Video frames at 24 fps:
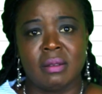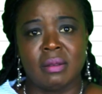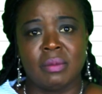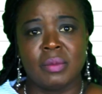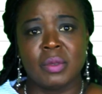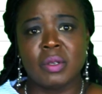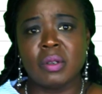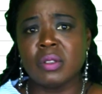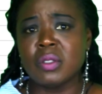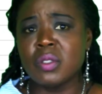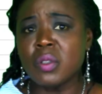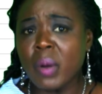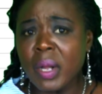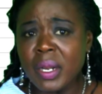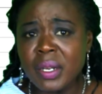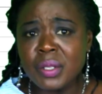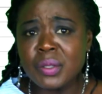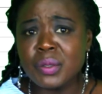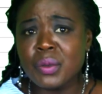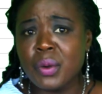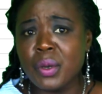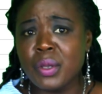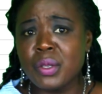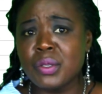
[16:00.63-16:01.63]
because no one
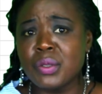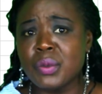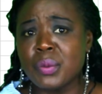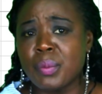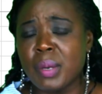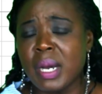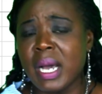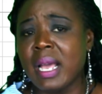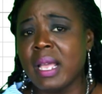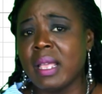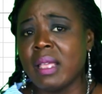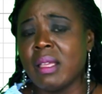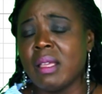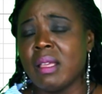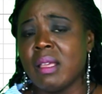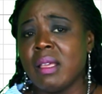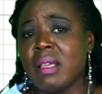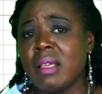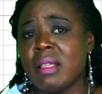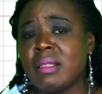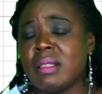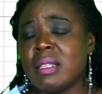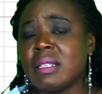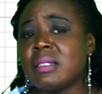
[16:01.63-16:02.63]
is going to buy
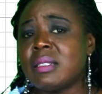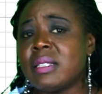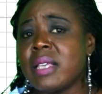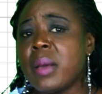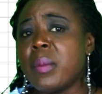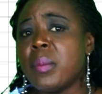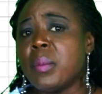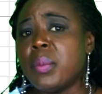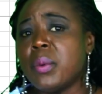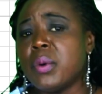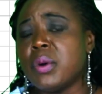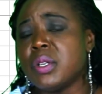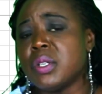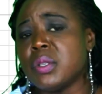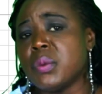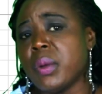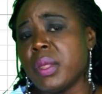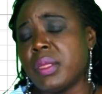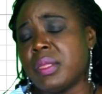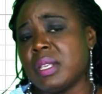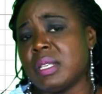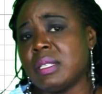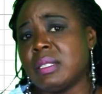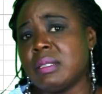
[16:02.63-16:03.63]
the same bond
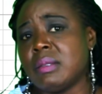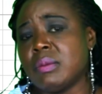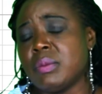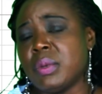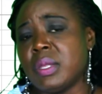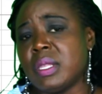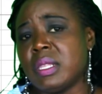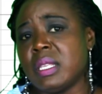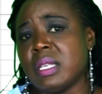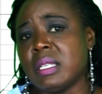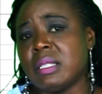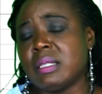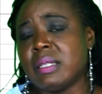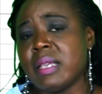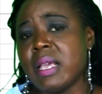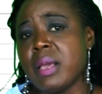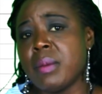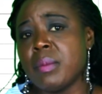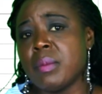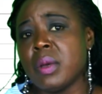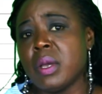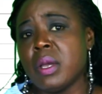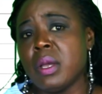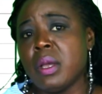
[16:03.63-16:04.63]
with the
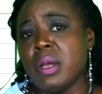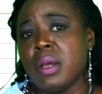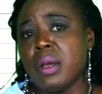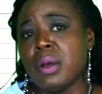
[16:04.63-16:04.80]
same